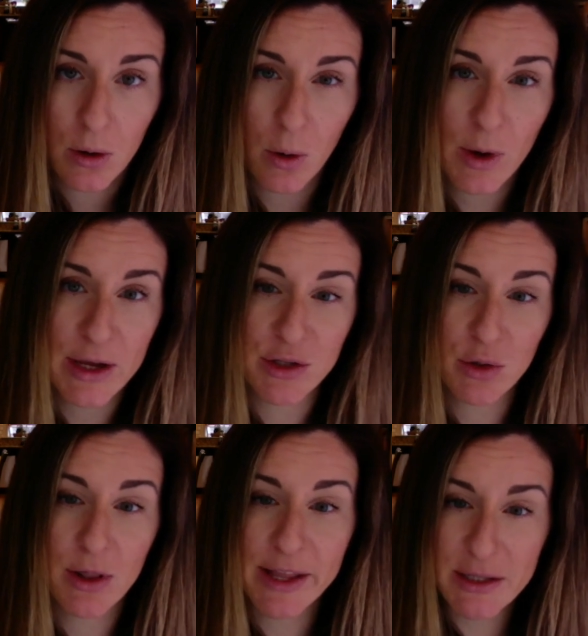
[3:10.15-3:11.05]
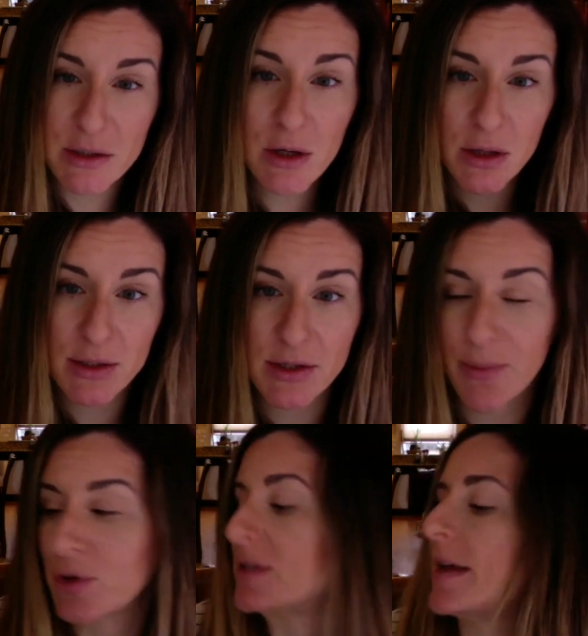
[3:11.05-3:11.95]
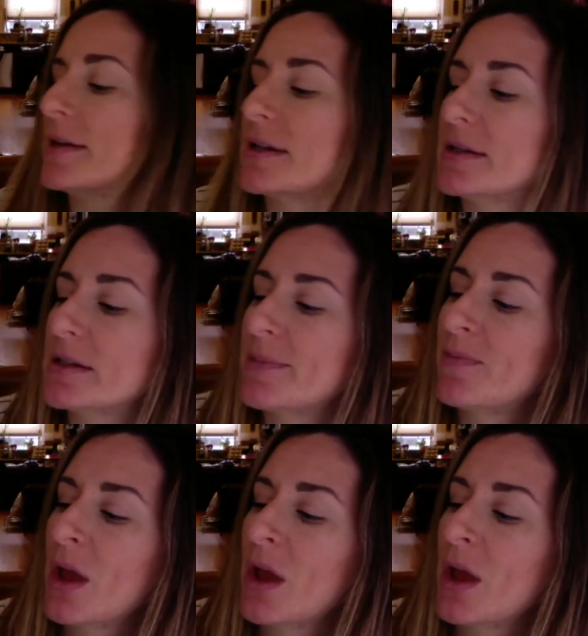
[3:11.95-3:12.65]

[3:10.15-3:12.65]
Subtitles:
Okay, so let's look at this number sentence.